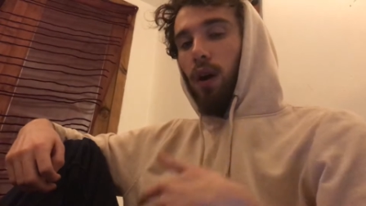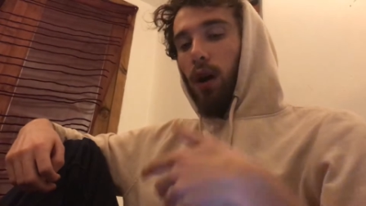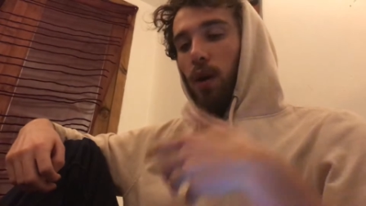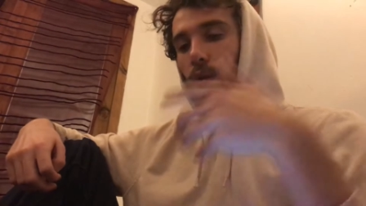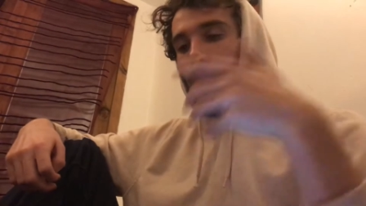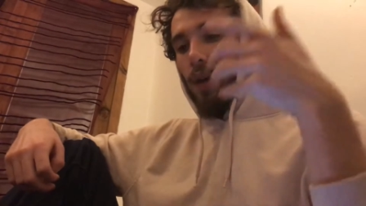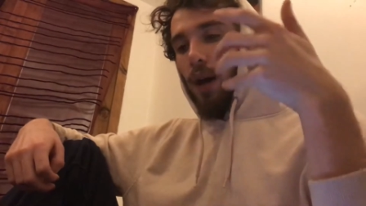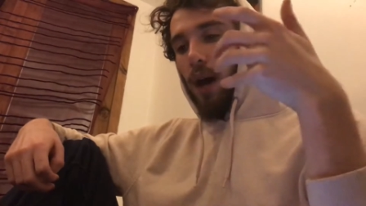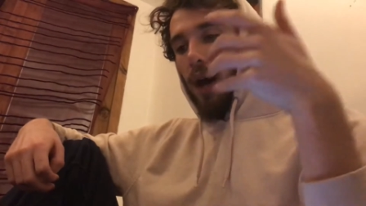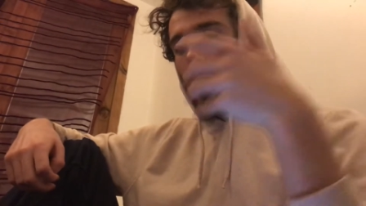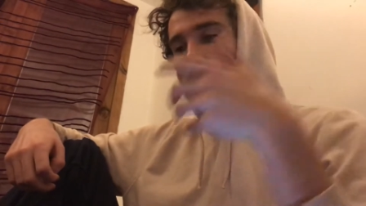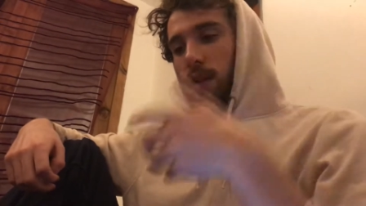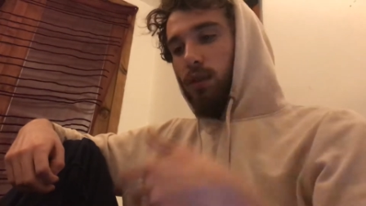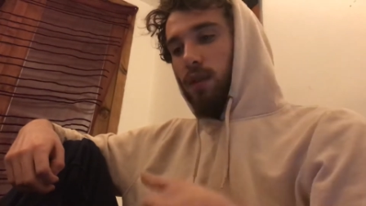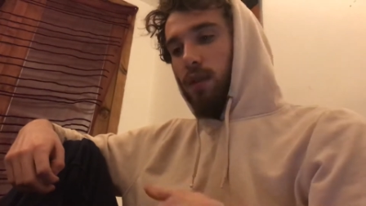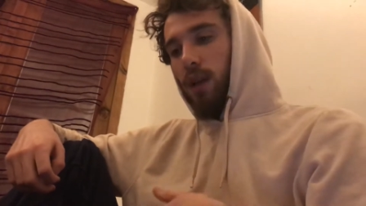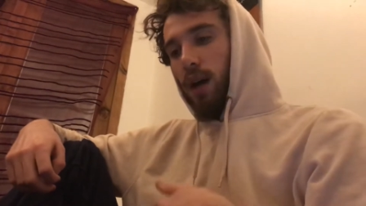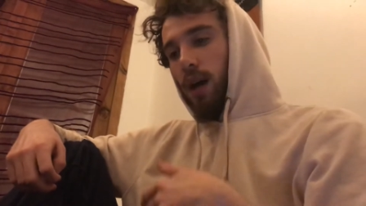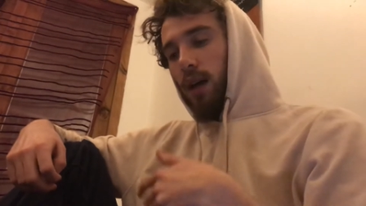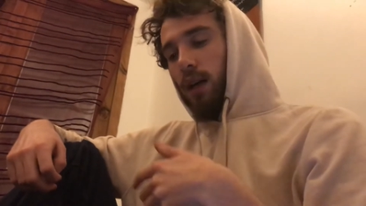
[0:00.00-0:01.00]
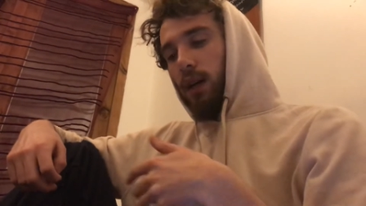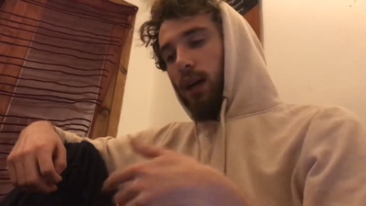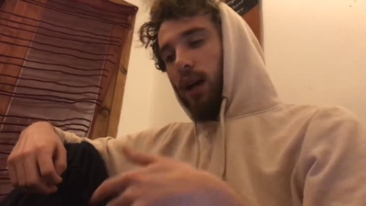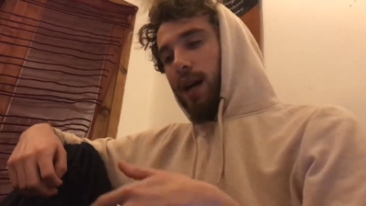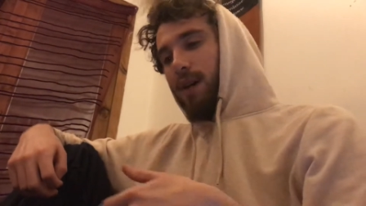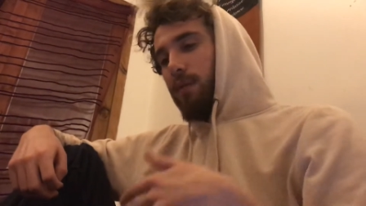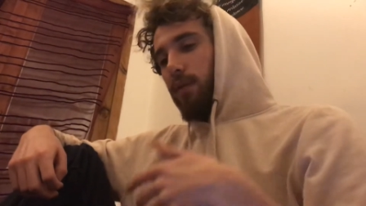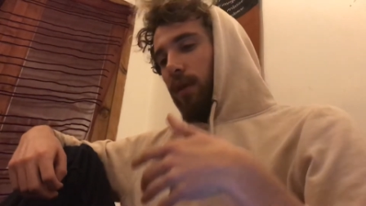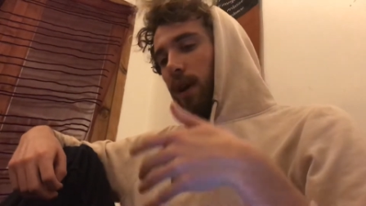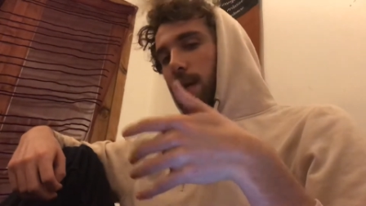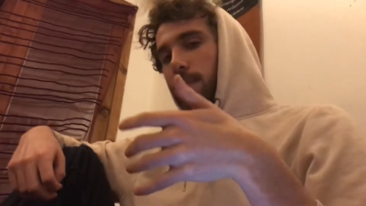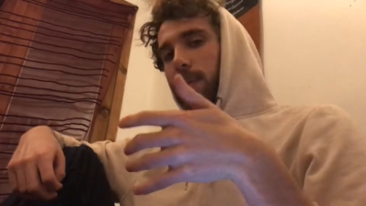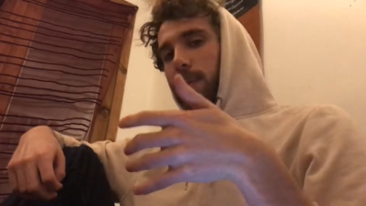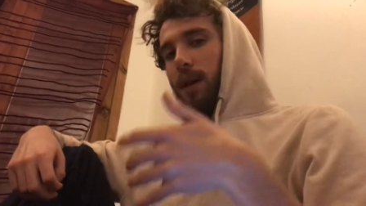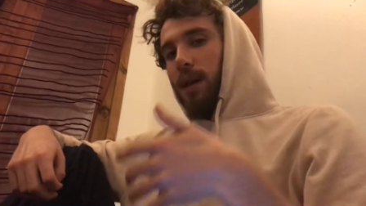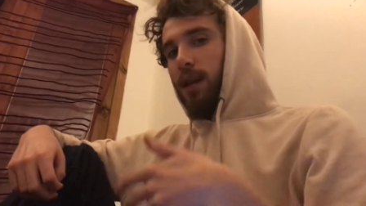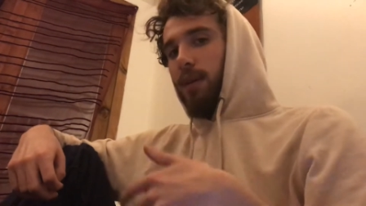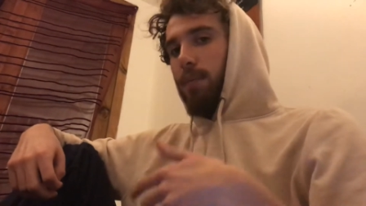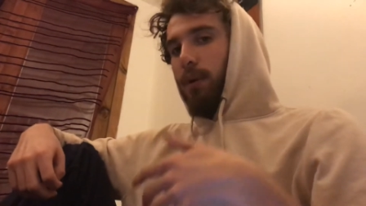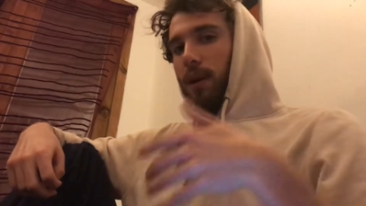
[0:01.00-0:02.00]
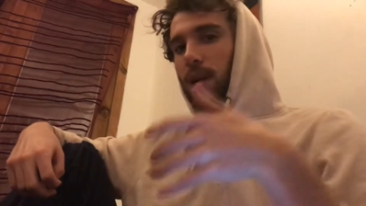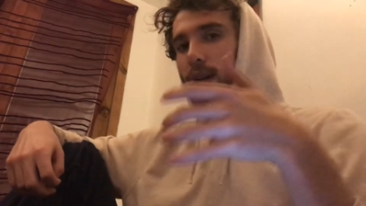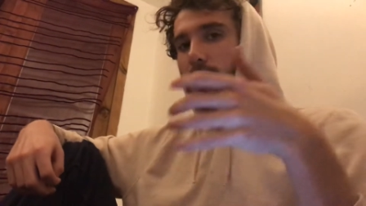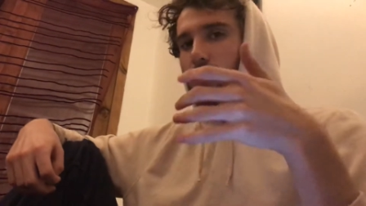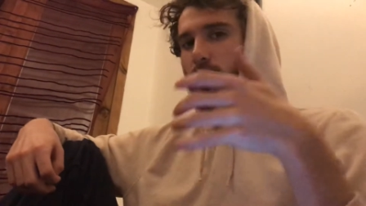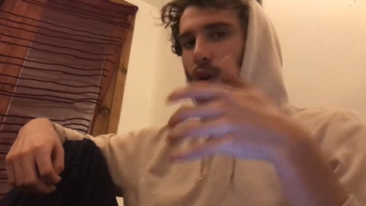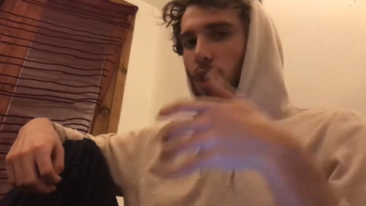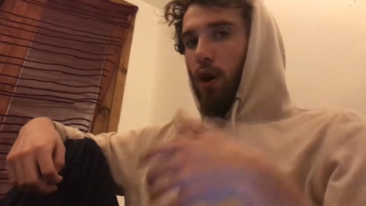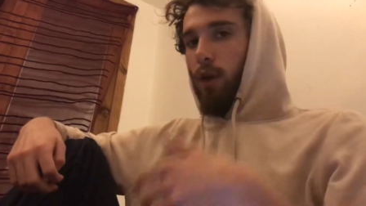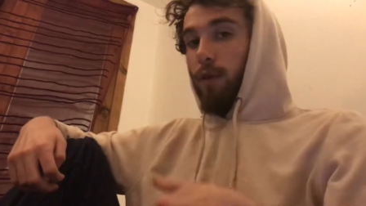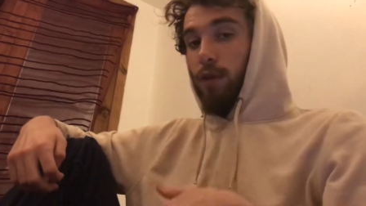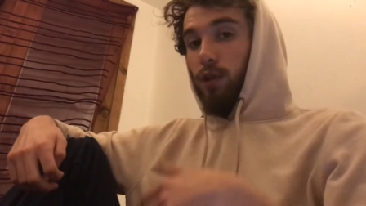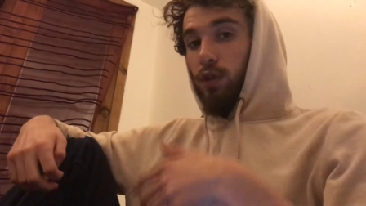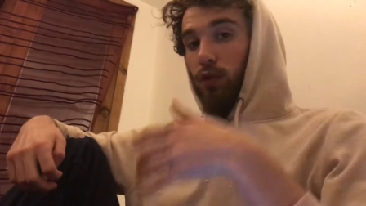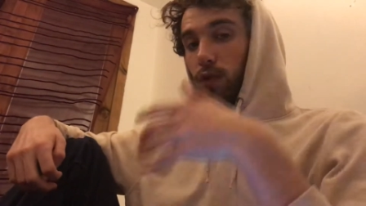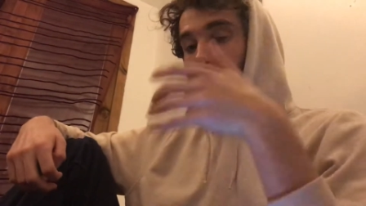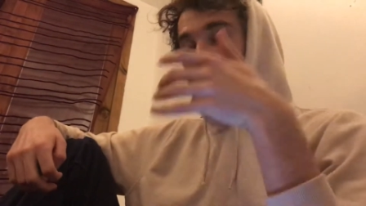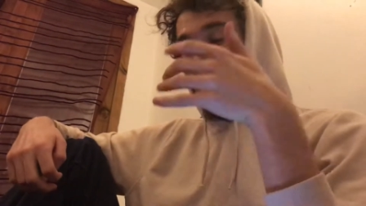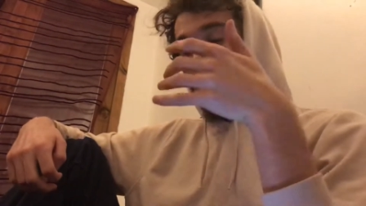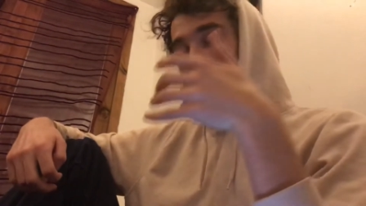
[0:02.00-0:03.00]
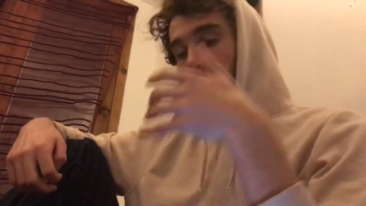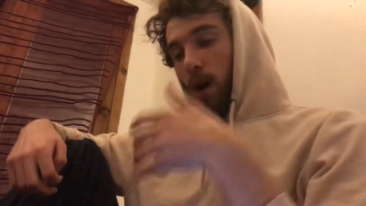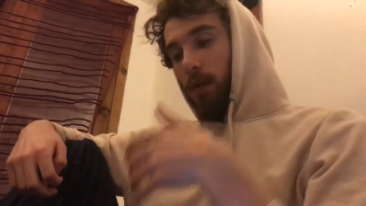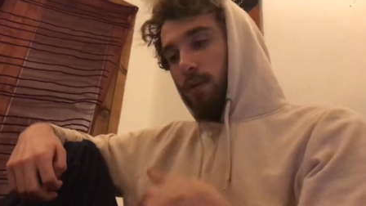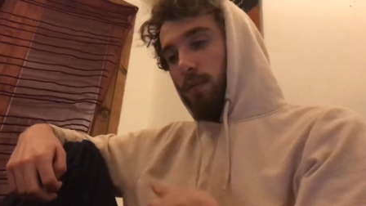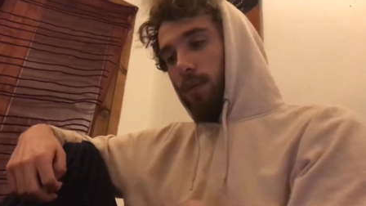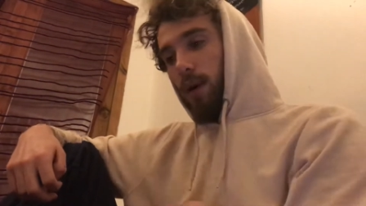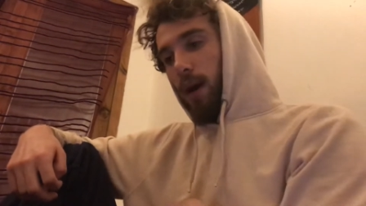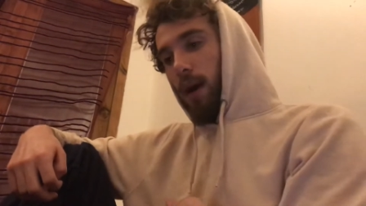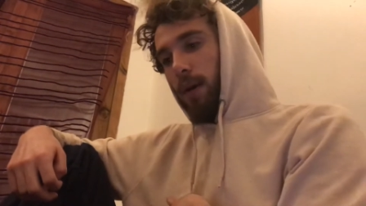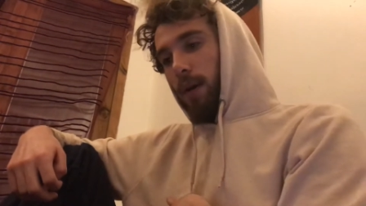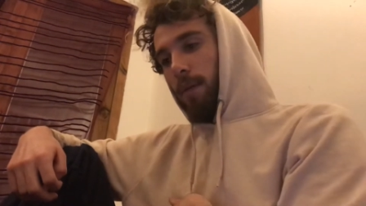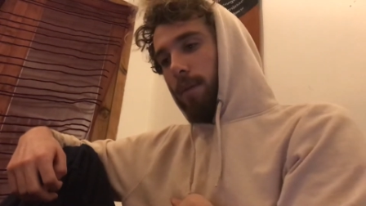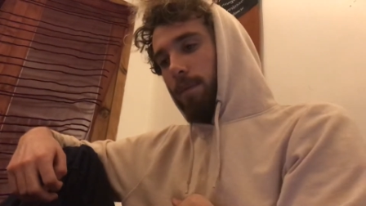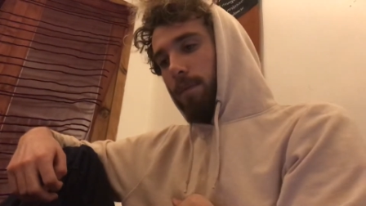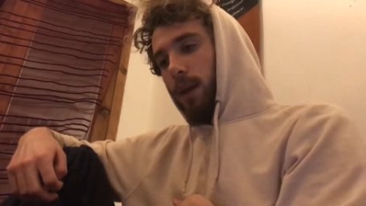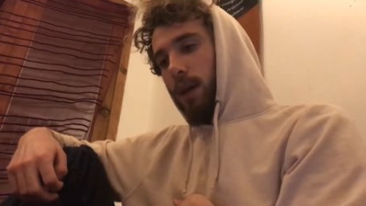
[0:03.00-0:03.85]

guy with the energy that I can without being a police officer or an army man.